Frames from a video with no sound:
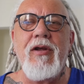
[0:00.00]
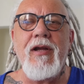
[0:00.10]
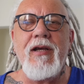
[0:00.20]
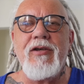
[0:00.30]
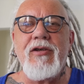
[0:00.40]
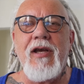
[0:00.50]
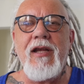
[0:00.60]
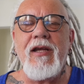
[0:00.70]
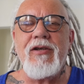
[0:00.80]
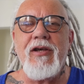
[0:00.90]
and he's
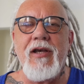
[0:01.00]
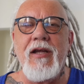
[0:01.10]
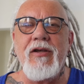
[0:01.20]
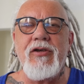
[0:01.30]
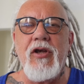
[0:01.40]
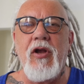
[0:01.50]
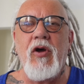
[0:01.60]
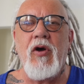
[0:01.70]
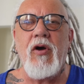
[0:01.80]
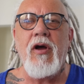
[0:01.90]
saying it's against the
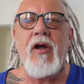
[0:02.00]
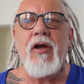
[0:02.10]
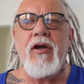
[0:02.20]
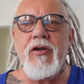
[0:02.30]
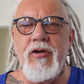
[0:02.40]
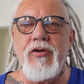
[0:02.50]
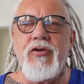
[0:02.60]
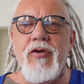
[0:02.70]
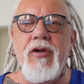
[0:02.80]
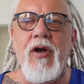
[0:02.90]
law, and you
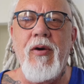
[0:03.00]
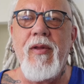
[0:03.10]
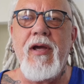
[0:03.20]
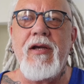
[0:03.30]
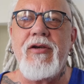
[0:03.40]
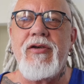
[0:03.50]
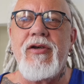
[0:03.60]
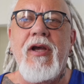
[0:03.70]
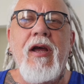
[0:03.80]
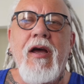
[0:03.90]
should know this.